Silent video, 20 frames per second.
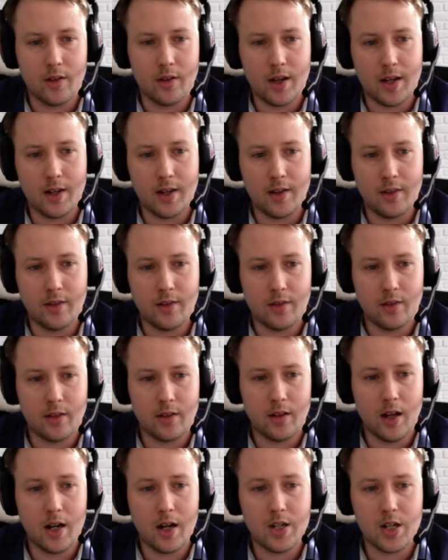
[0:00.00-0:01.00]
and is
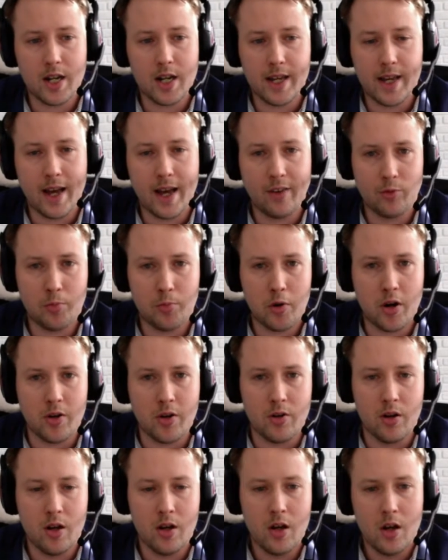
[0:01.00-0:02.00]
largely
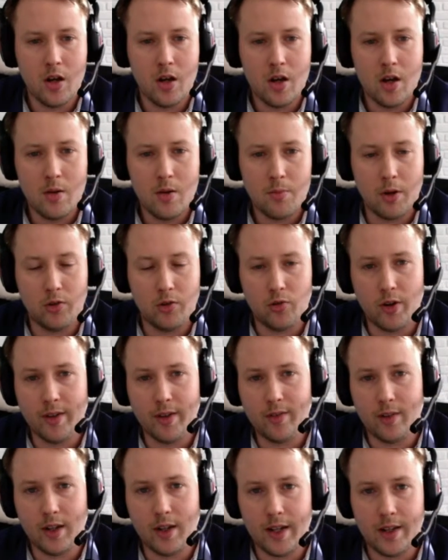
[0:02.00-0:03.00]
gas-prone. Most
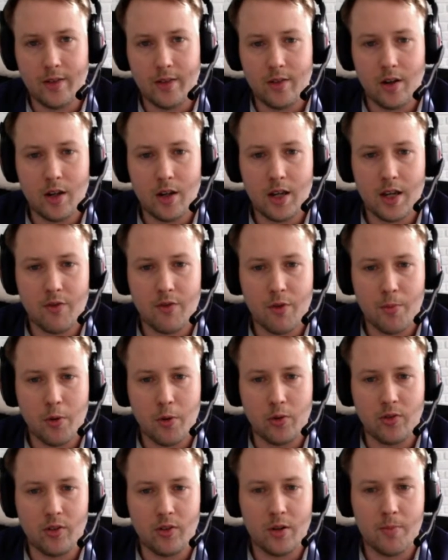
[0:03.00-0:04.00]
recently, Turkey
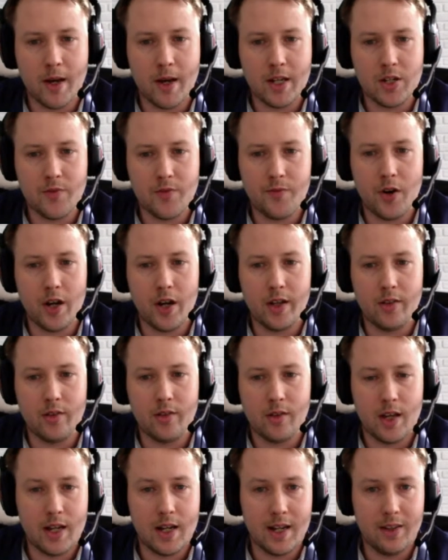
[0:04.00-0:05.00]
reported a major find
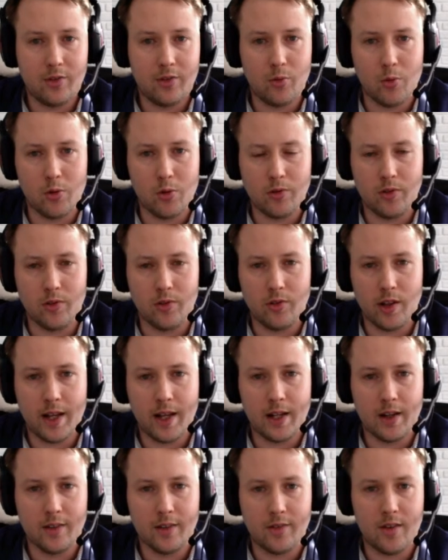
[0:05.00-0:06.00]
in its waters
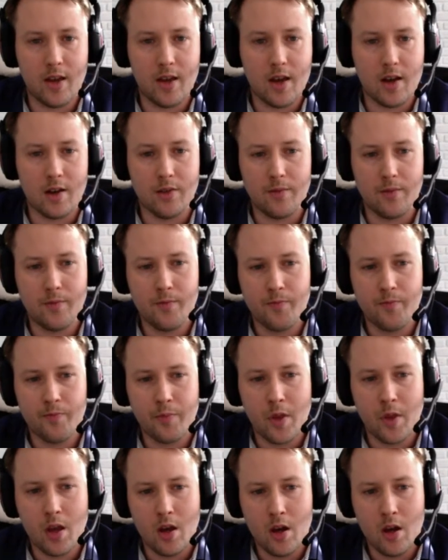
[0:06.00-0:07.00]
late last year.
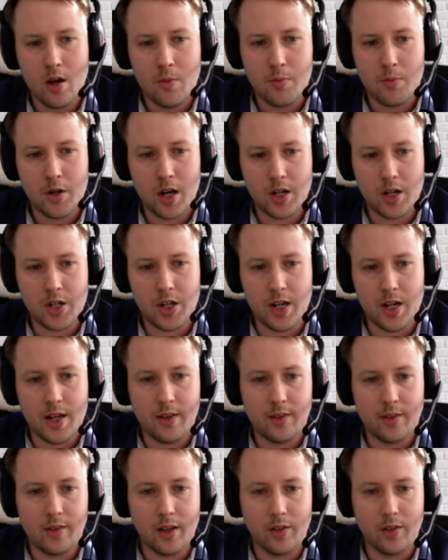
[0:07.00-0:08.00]
Production
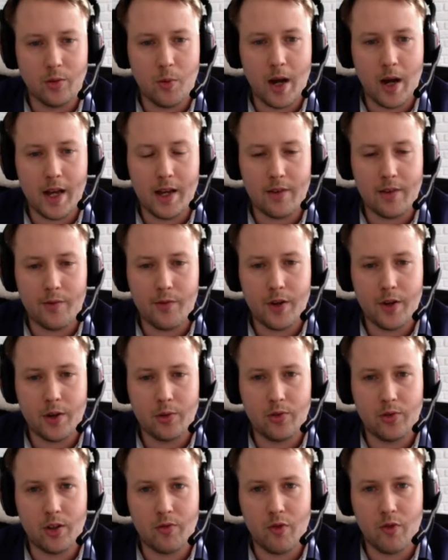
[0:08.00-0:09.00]
is underway at
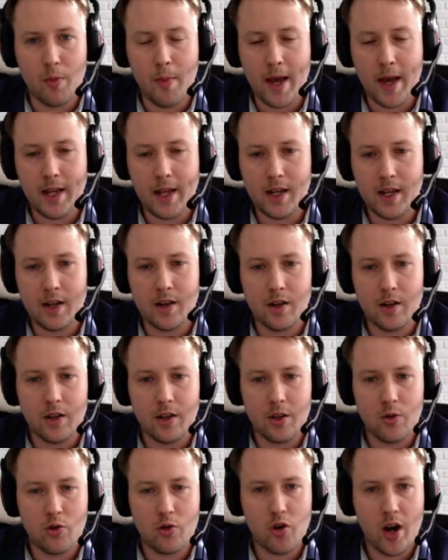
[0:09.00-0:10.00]
fields in Romania,
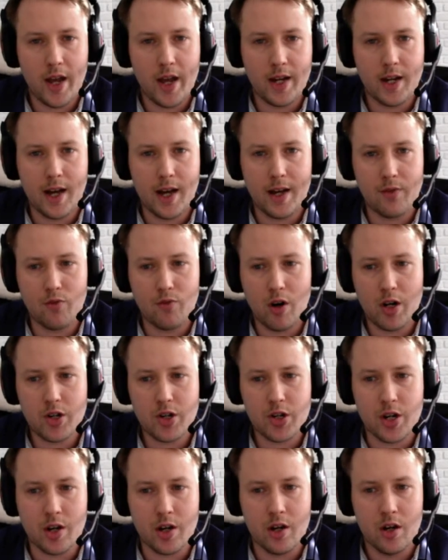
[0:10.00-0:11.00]
Ukraine, and
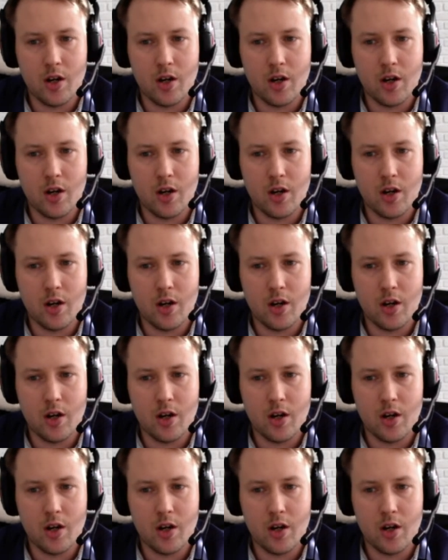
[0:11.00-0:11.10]
Russia,